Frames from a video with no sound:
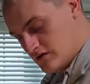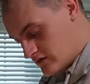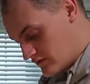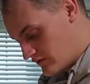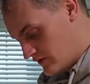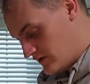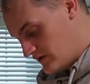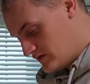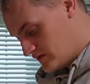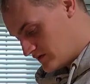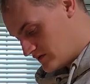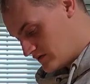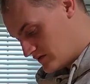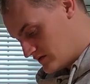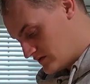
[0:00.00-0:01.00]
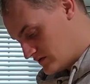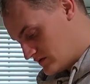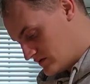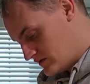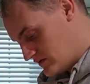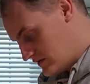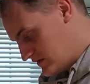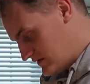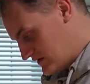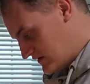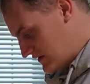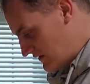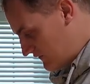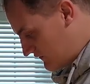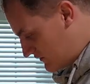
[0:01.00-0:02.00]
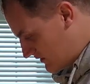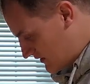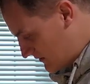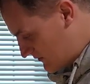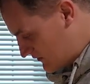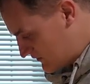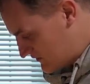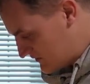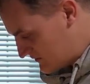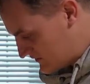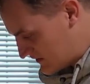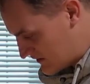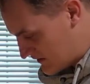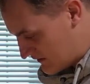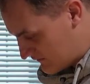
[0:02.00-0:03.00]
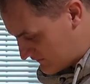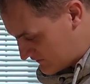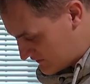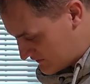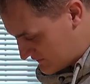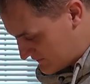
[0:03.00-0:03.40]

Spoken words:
degrees. Let's see if the chemicals themselves